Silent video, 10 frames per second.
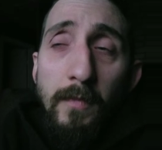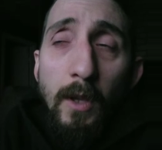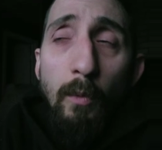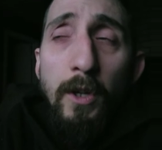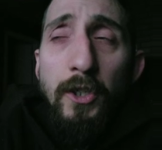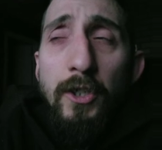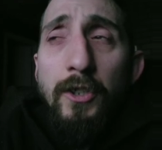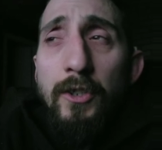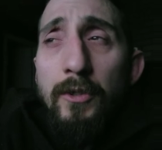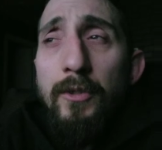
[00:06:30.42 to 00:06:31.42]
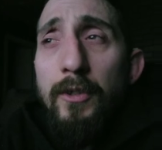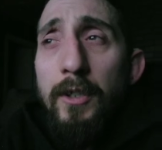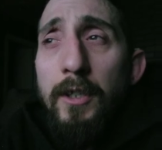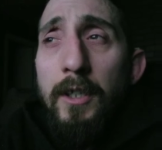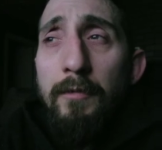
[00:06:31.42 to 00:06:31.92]
Which is
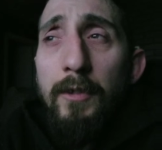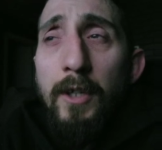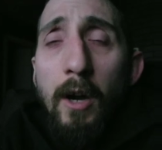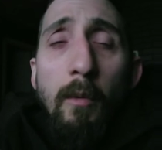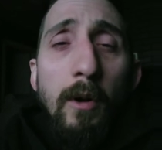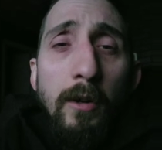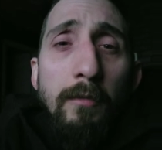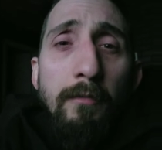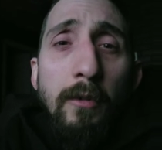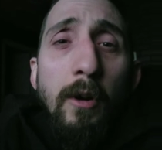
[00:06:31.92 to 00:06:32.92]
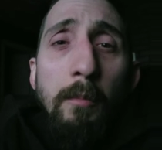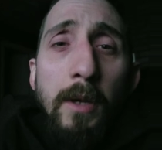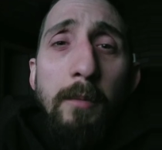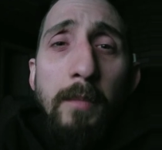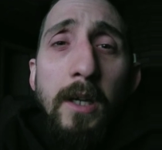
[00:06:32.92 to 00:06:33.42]
usually, if you're not working for a
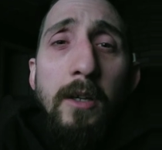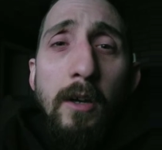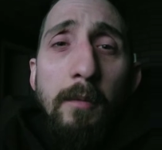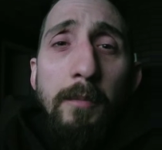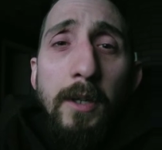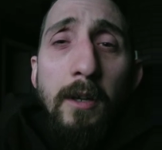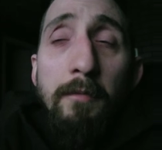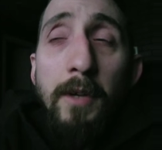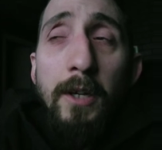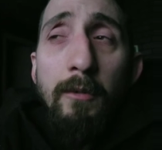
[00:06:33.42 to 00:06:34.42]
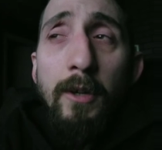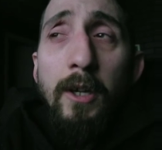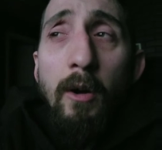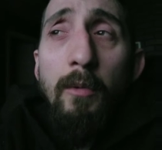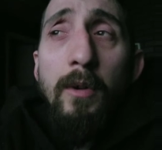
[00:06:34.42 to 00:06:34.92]
big company, a federally
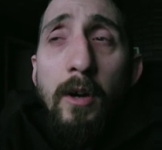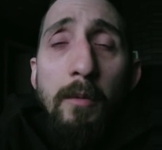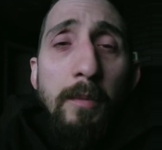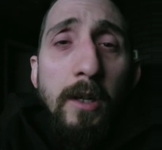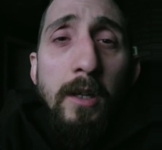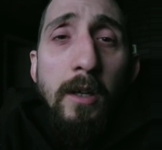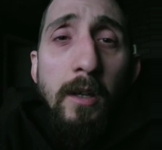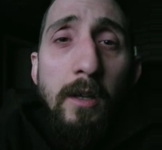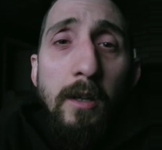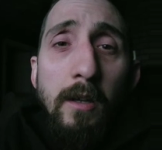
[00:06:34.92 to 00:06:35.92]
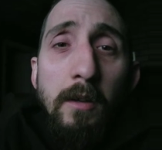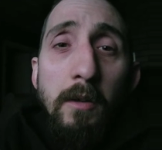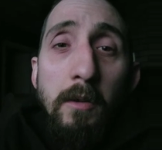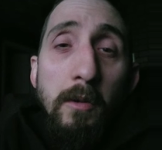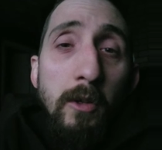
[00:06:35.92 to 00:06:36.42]
owned company,
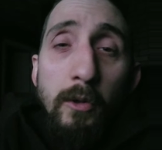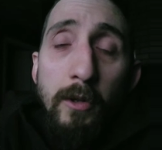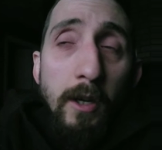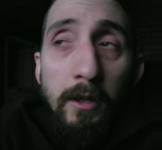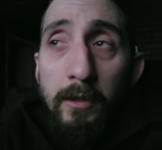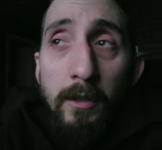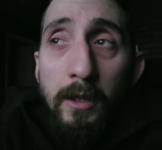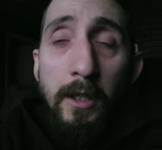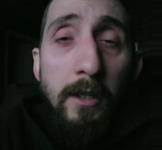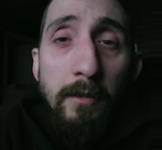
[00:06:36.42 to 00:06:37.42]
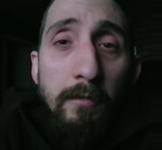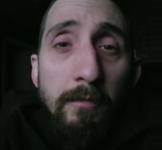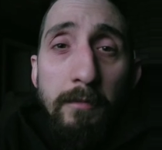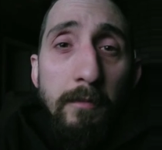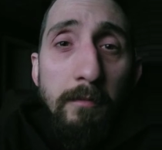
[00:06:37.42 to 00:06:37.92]
you're not going to live.
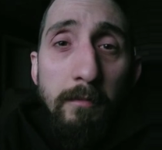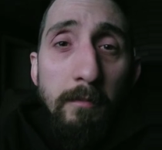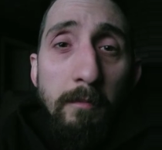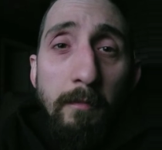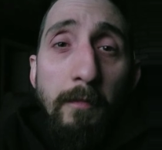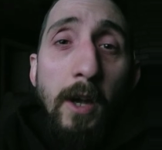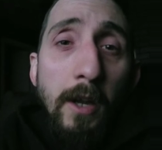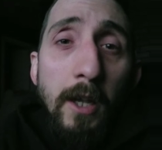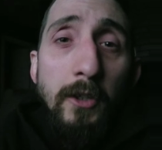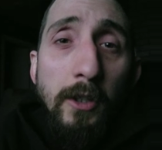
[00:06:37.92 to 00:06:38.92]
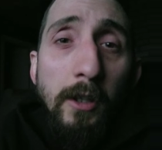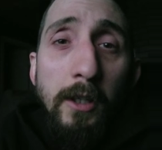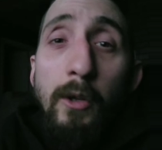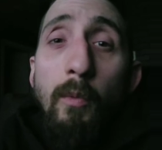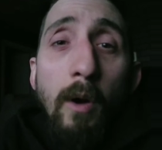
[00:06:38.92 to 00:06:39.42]
Financially,
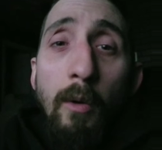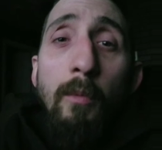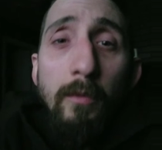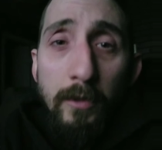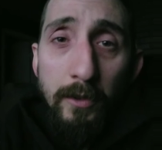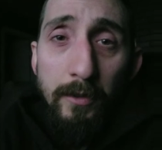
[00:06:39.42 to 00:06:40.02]
you won't.